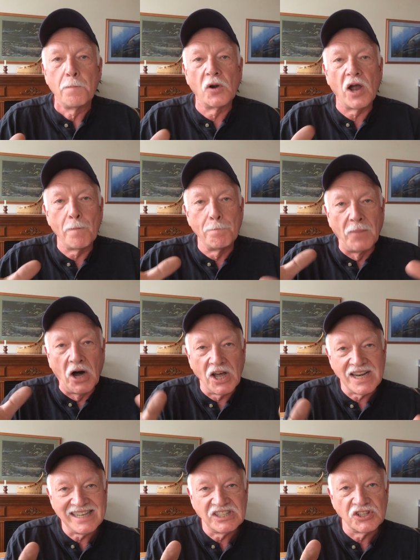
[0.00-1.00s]
brought
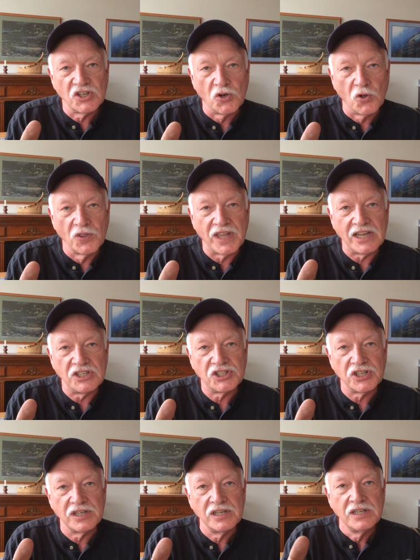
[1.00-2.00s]
bondage on the whole
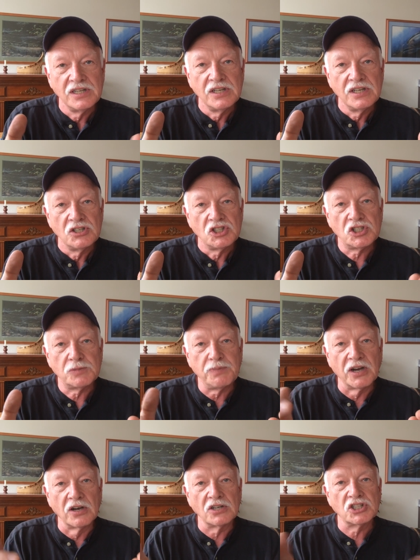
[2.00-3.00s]
nation,
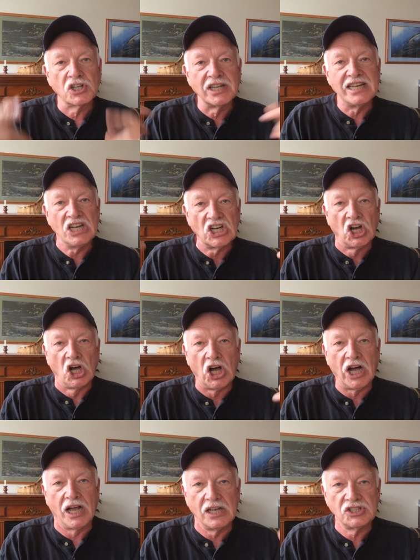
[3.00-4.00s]
spiritually
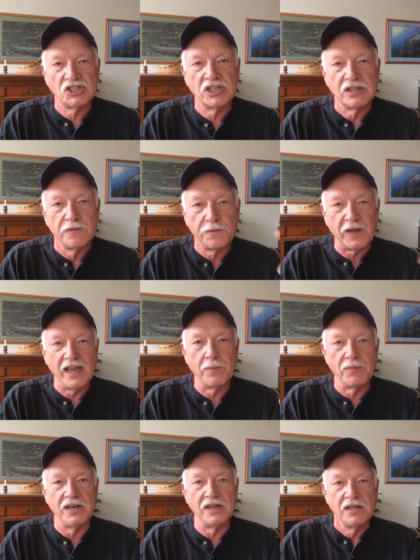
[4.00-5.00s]
caused
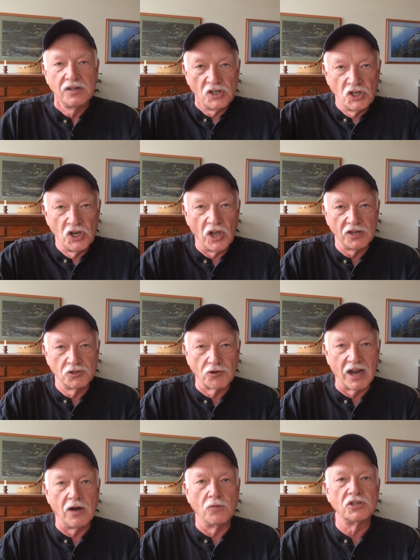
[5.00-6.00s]
famine, a
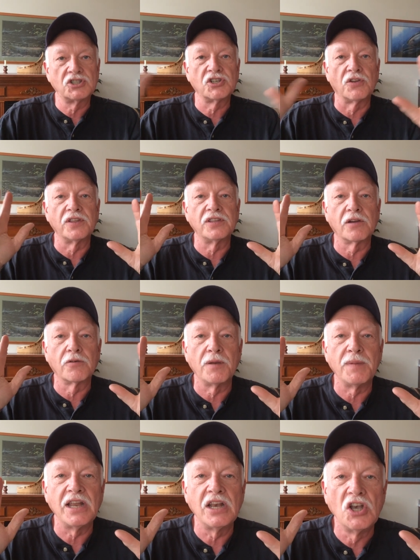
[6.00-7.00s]
drought, so that there
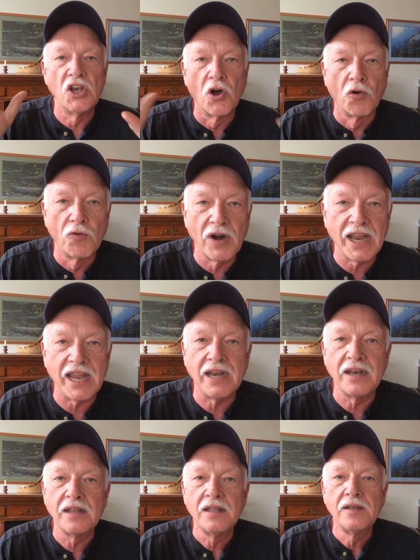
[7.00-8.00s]
would be no
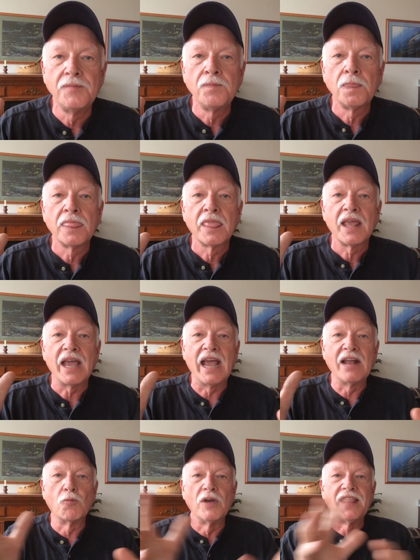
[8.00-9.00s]
rain.
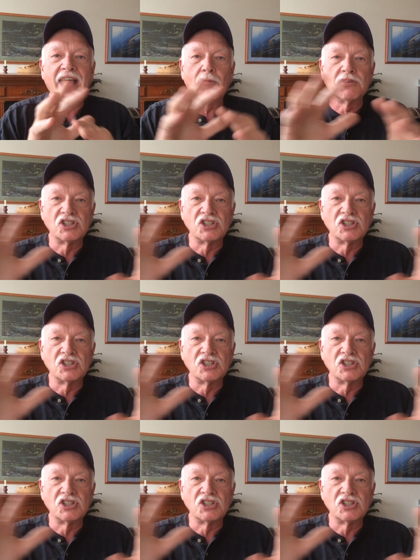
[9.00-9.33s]
And when that